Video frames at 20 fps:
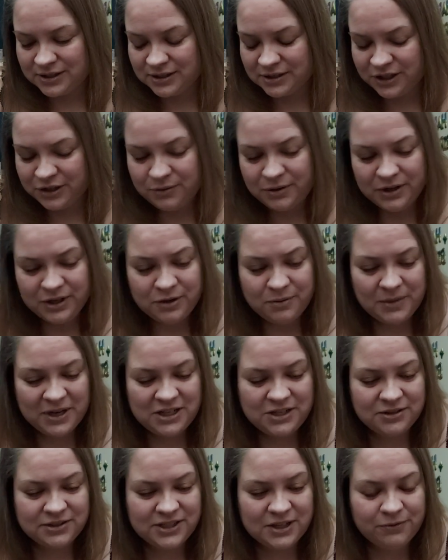you
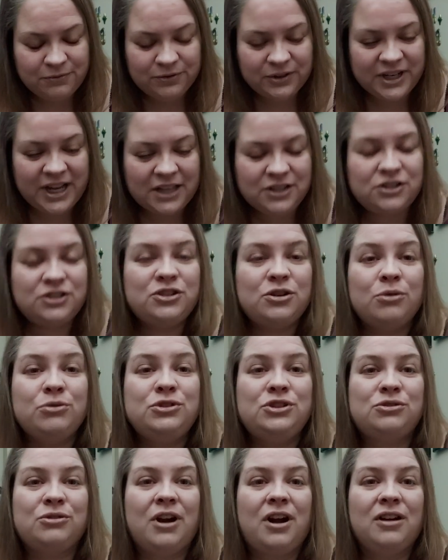made yourself forget so
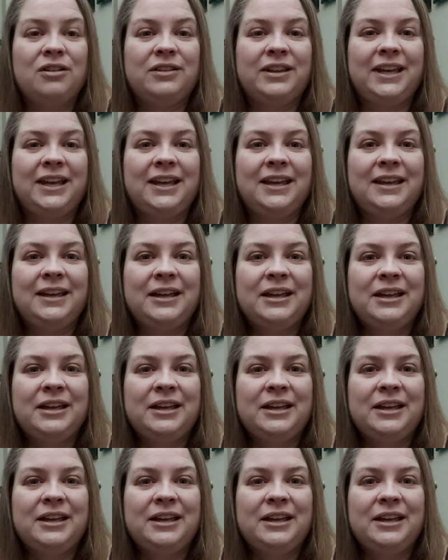strongly.